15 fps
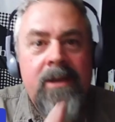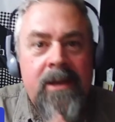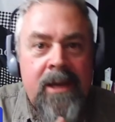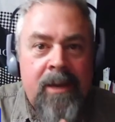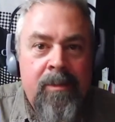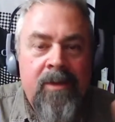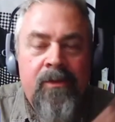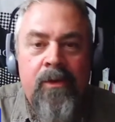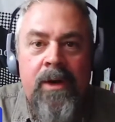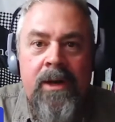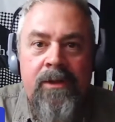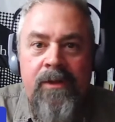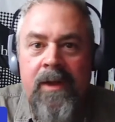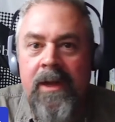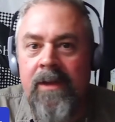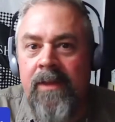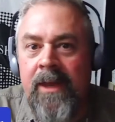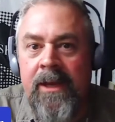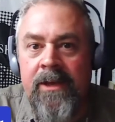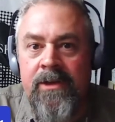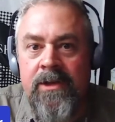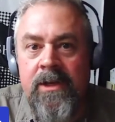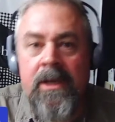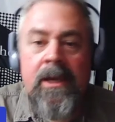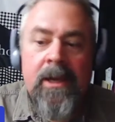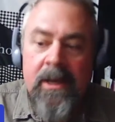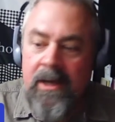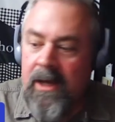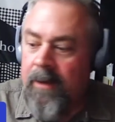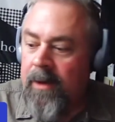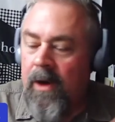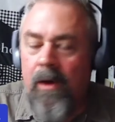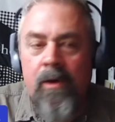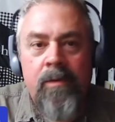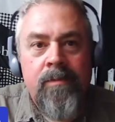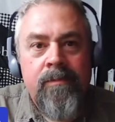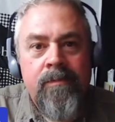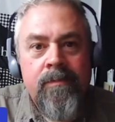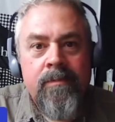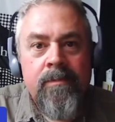You need me for anything? And then it's come home,